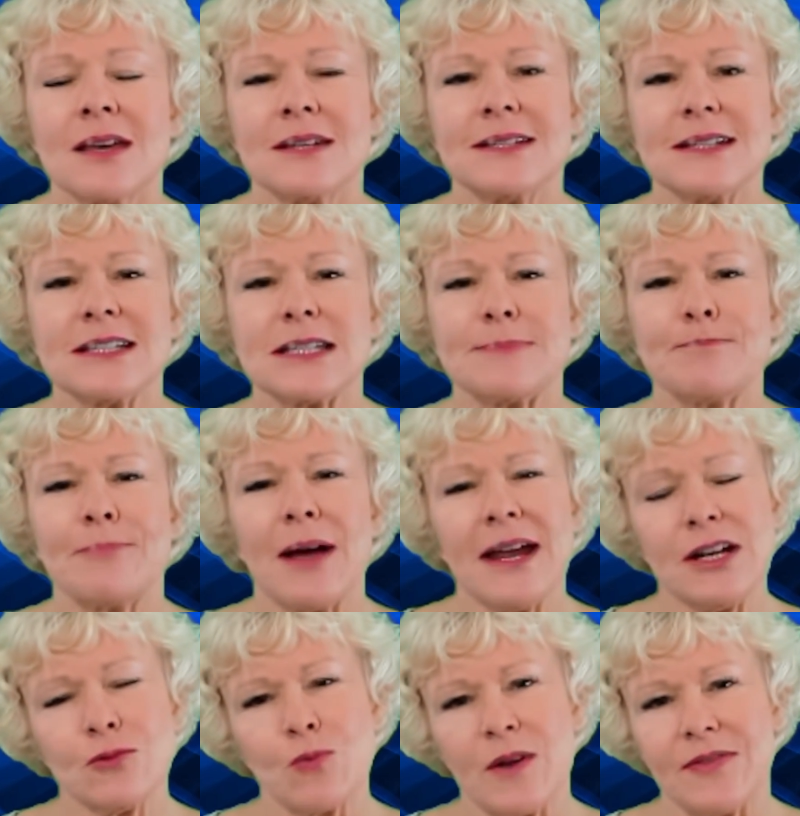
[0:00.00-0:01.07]

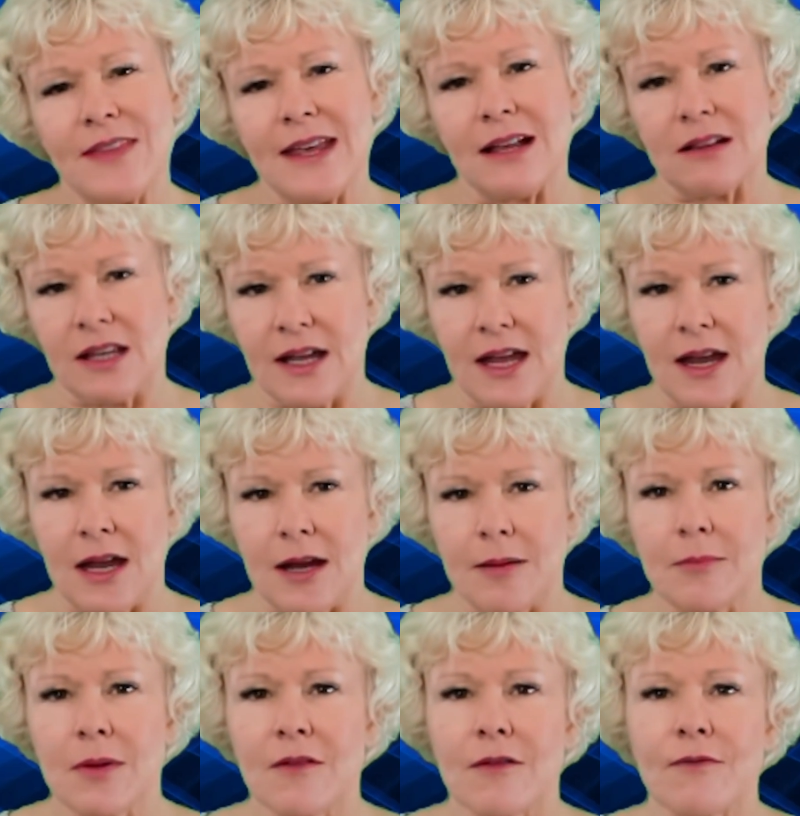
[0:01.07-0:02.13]
Despite what they
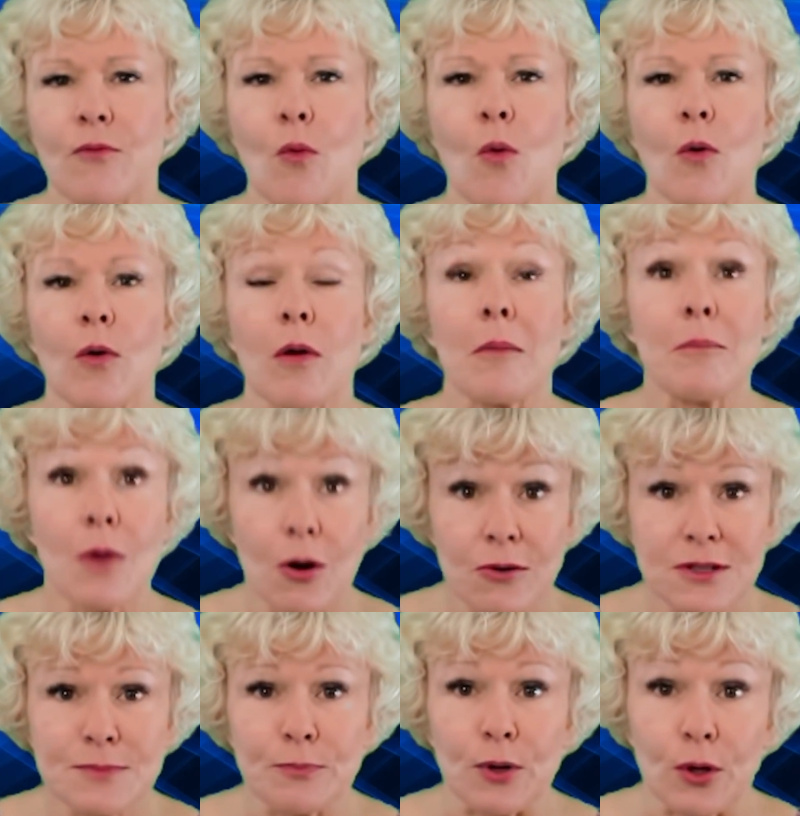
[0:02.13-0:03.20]
claim, for
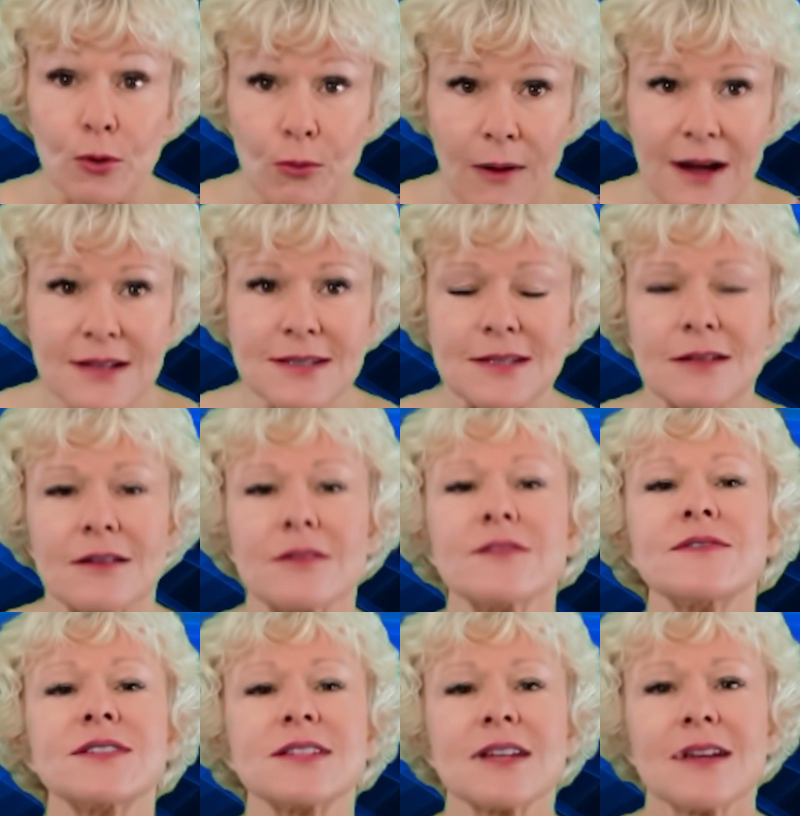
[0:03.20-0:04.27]
most
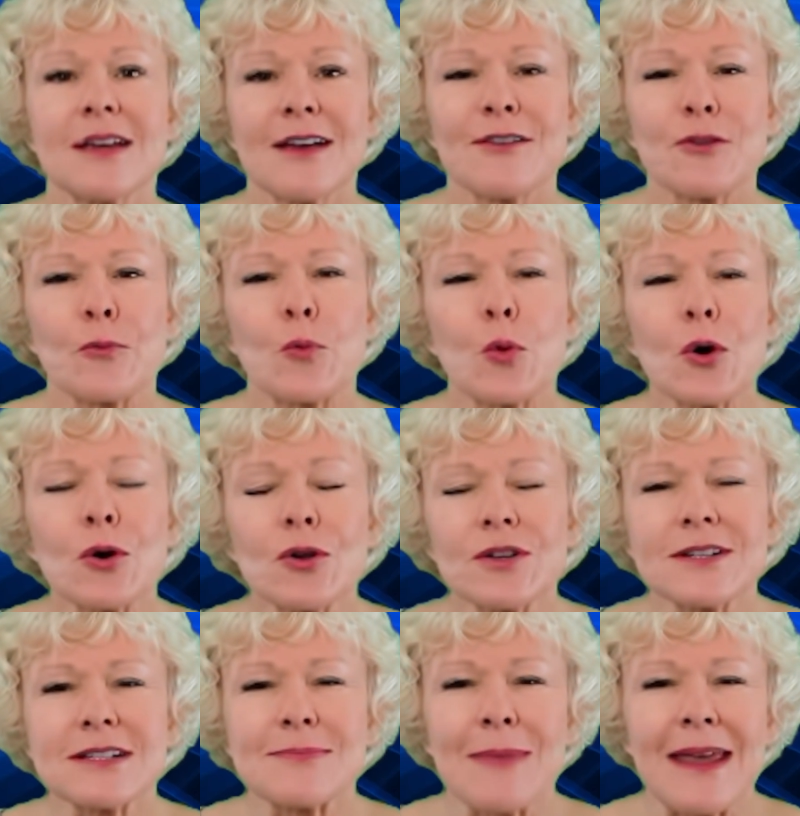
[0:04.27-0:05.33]
progressives, the world
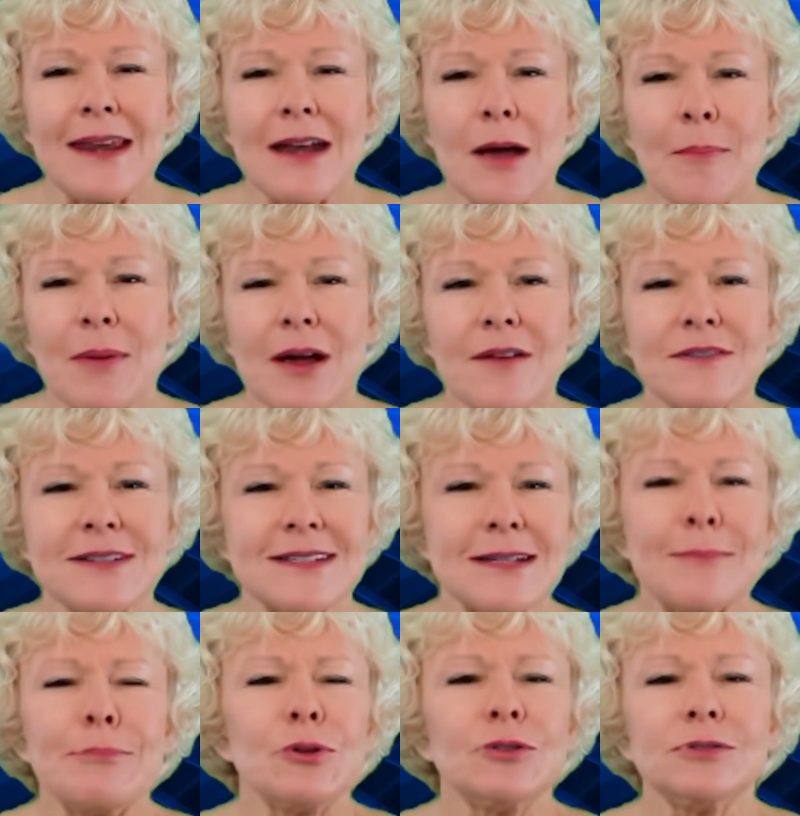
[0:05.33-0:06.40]
is made up of
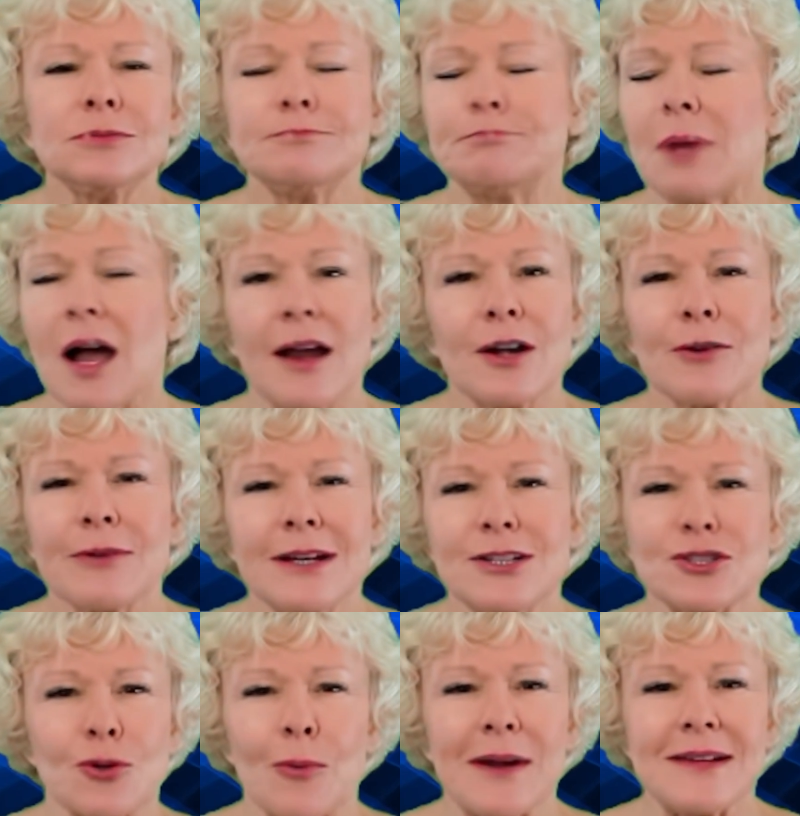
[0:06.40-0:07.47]
simple binary
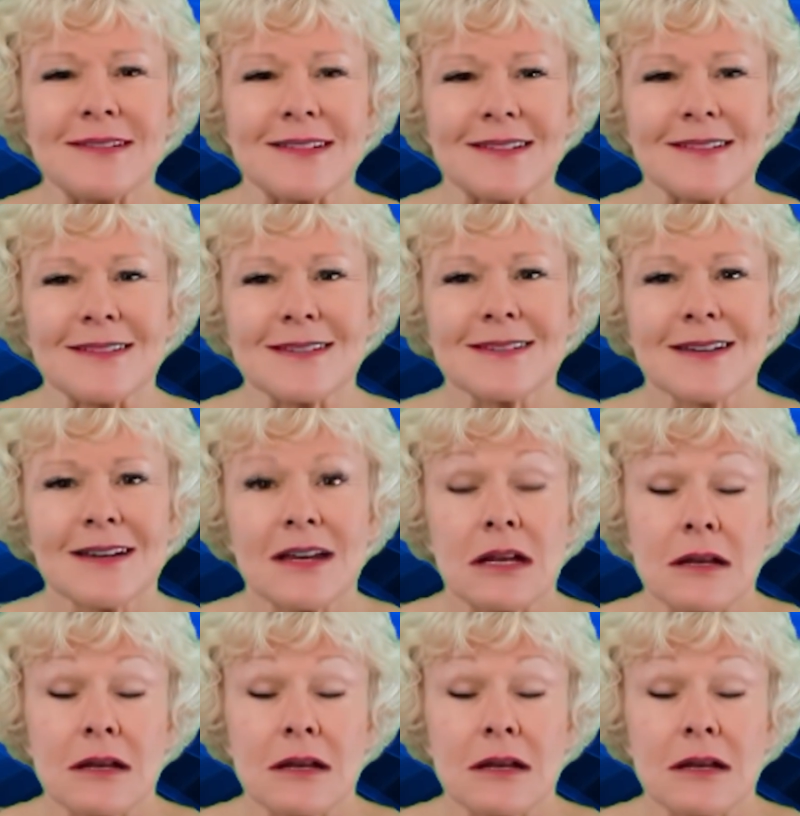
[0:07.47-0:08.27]
choices.